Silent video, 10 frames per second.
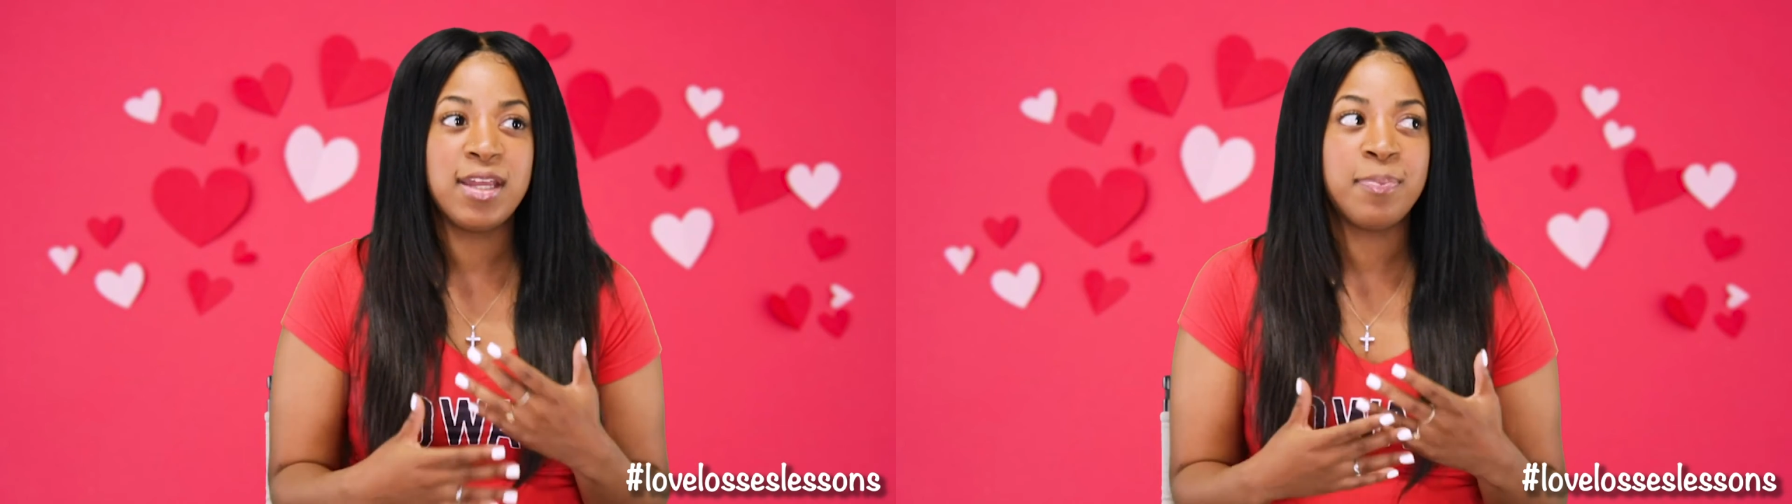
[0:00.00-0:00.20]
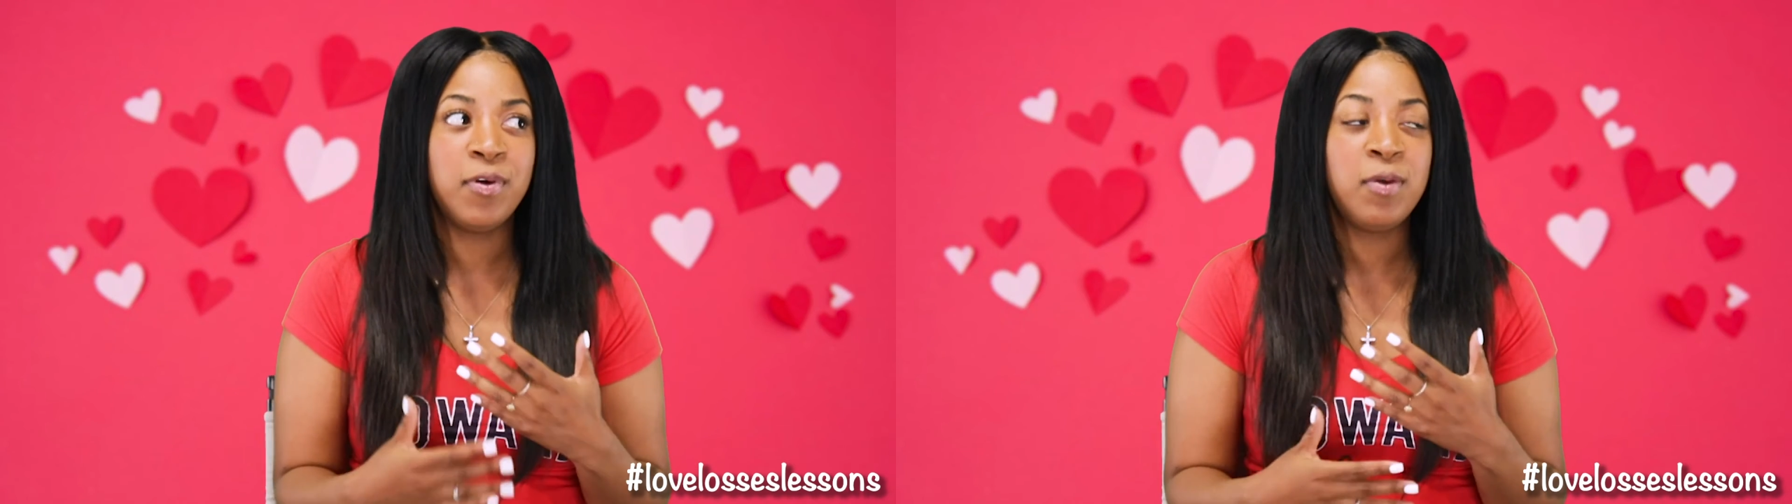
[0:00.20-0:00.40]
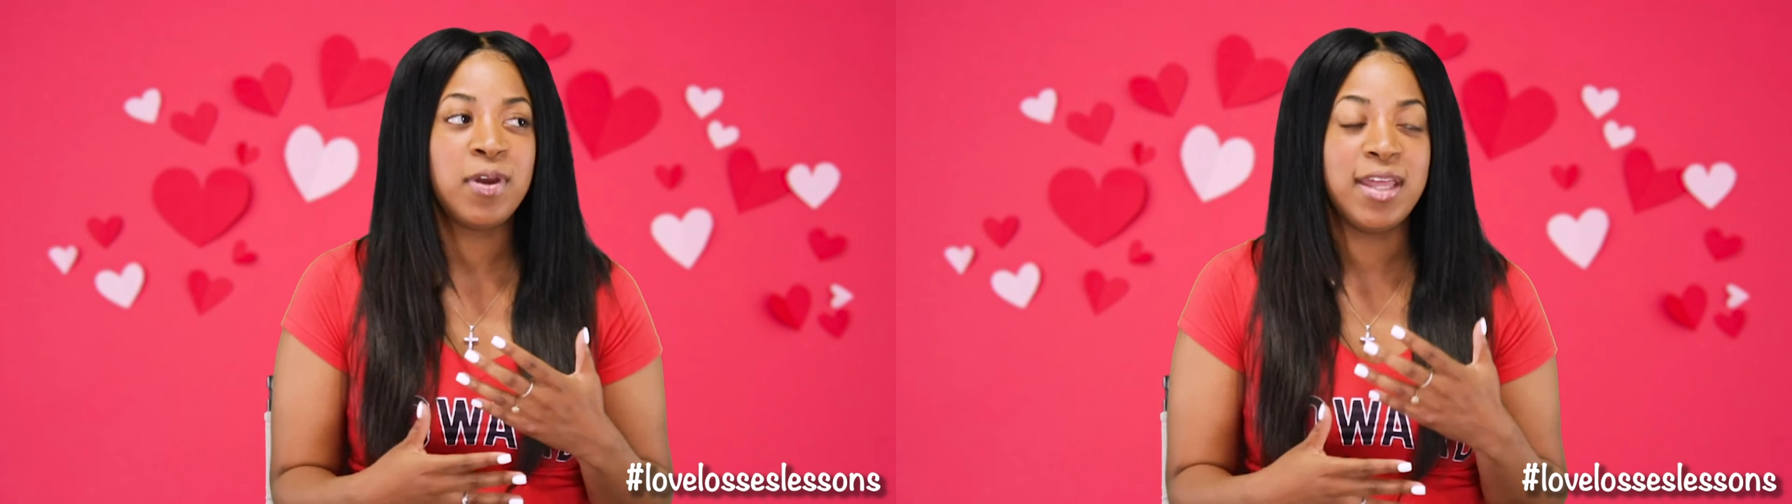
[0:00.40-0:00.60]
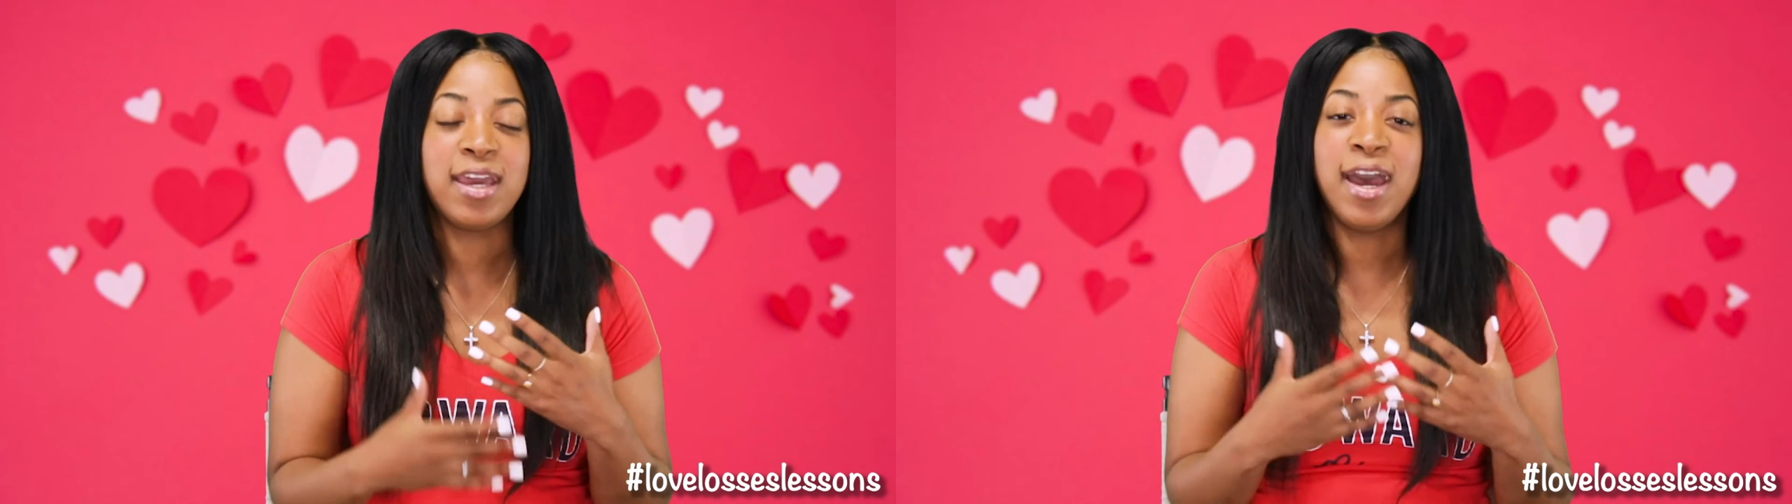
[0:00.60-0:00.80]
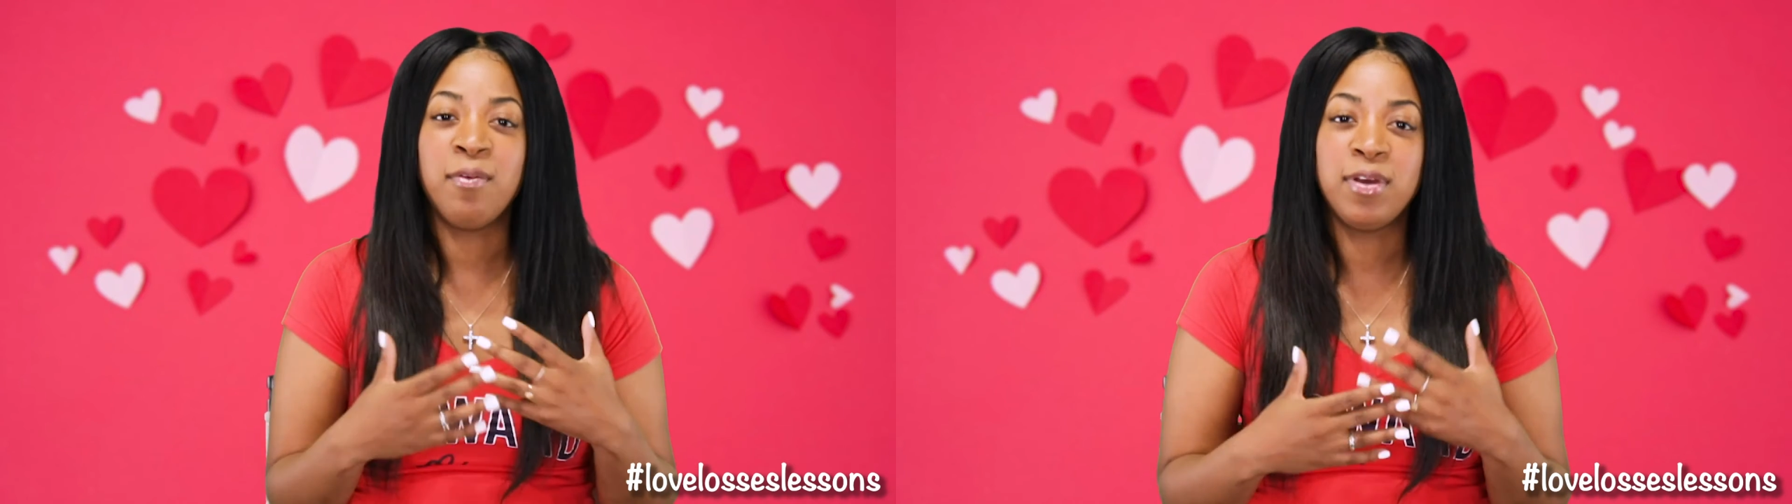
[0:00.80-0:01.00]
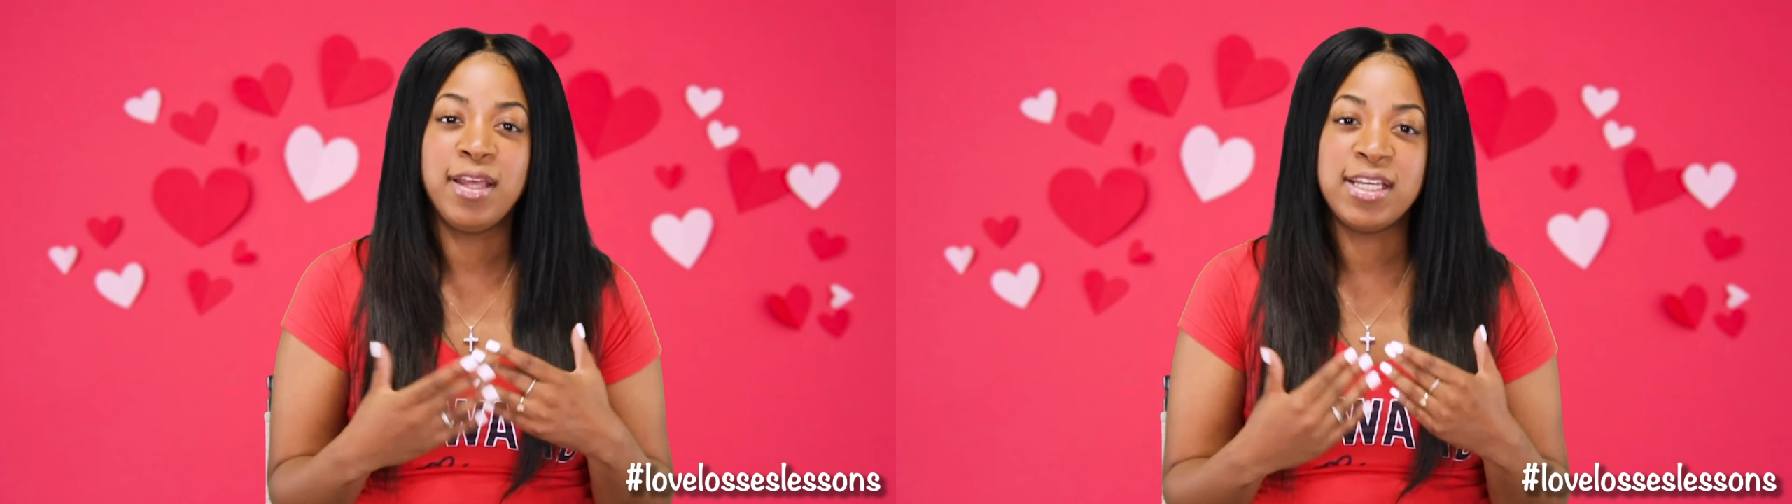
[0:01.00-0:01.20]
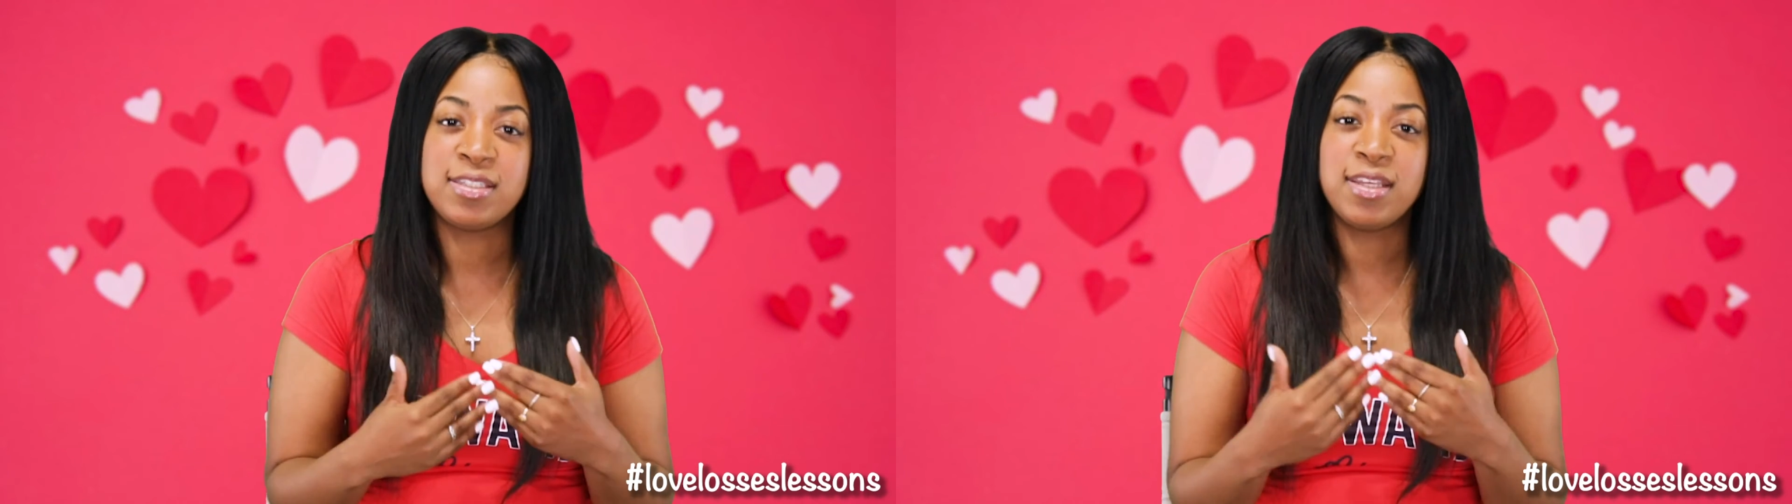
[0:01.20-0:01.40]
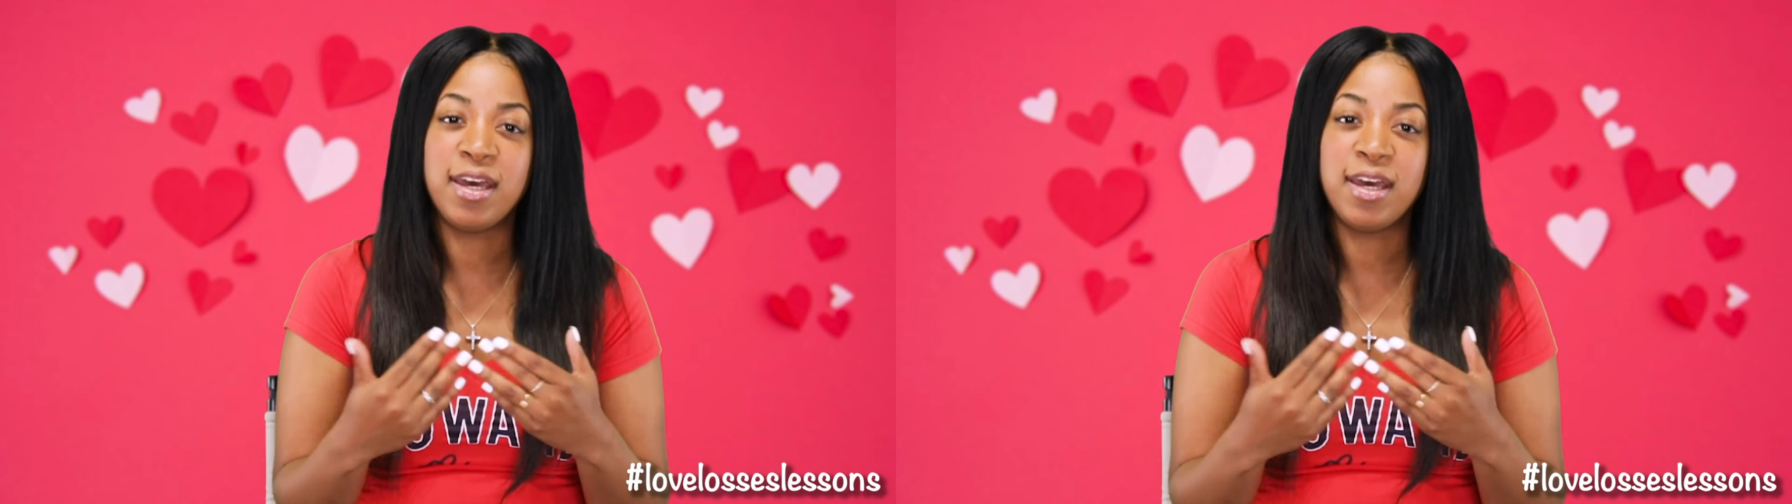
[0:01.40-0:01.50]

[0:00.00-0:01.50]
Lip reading: that point where I realized